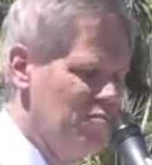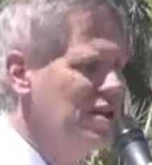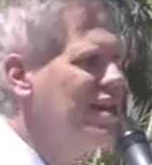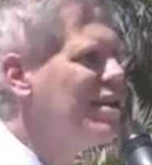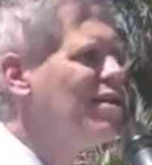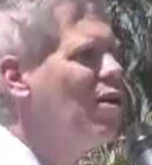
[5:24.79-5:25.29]

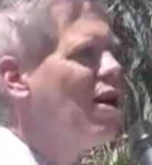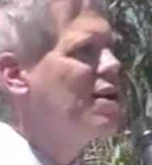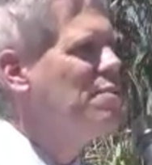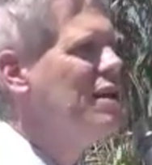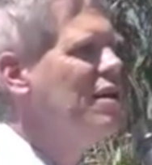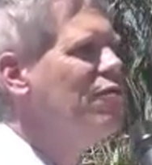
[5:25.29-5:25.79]
political
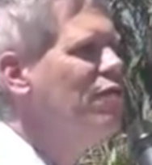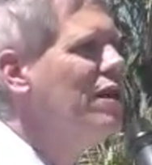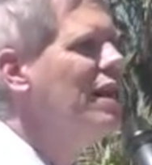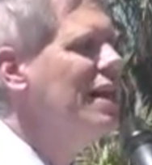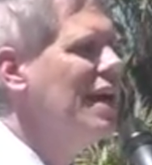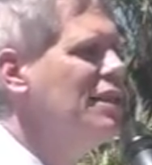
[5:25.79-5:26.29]
argument and a
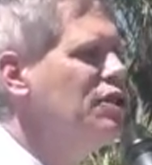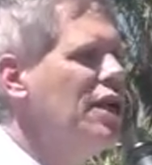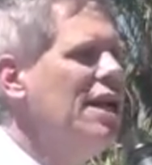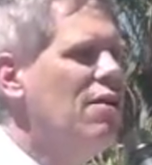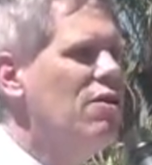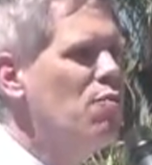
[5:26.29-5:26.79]
feeling I share.